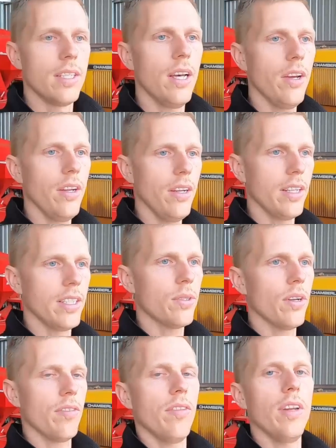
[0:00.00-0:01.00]
So I just
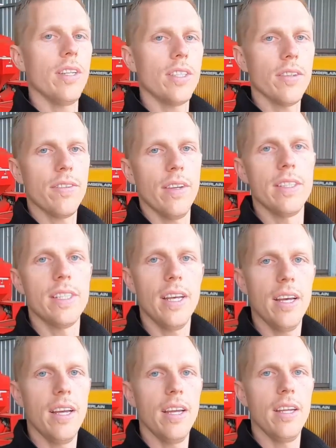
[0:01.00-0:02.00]
want to finish off and
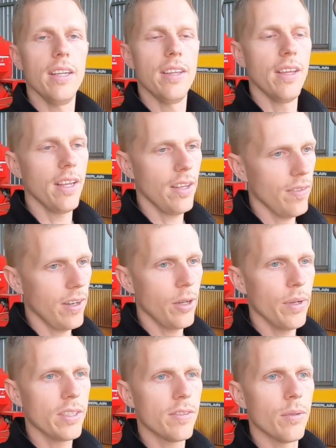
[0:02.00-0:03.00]
say thank you very
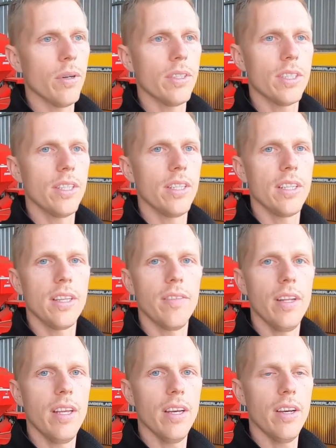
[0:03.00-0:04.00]
much for watching the
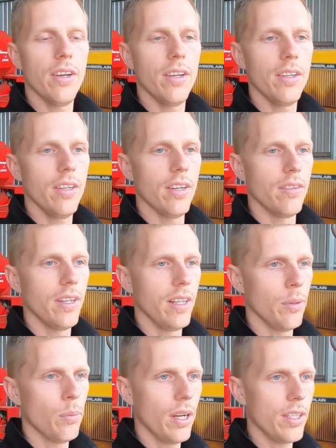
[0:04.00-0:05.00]
video. I
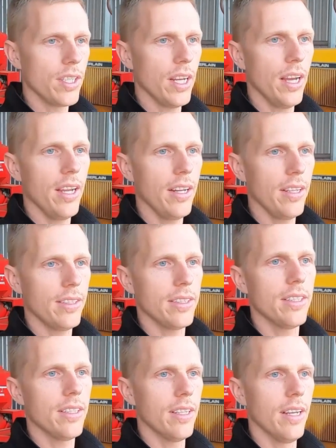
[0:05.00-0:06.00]
really appreciate
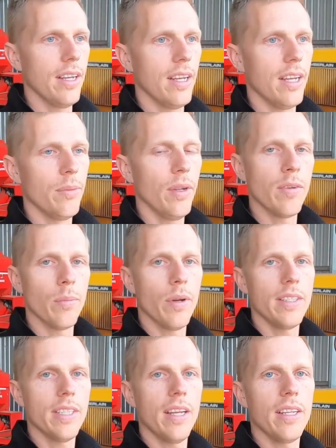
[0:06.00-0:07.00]
it.
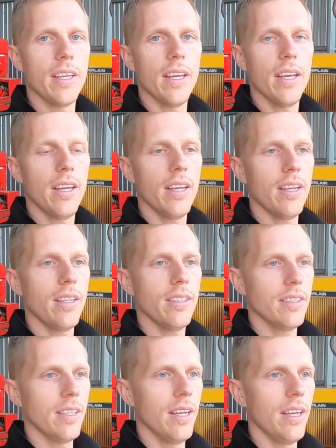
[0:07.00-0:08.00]
Everybody take care,
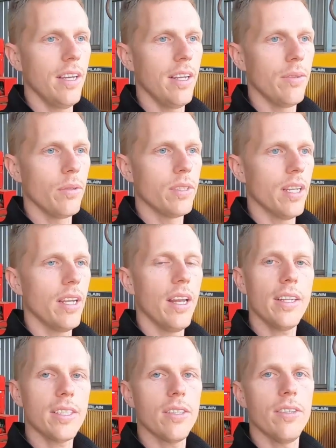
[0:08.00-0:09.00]
and we'll see you
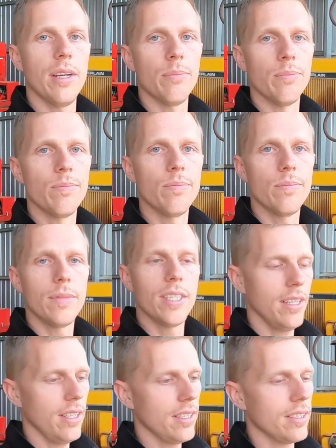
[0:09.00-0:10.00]
next time.
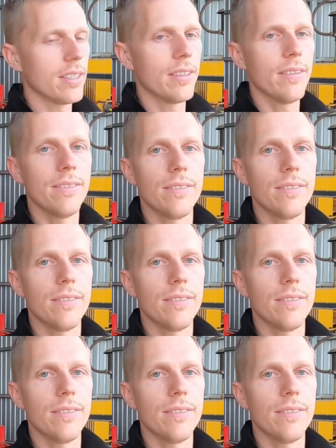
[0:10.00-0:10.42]
Cheers.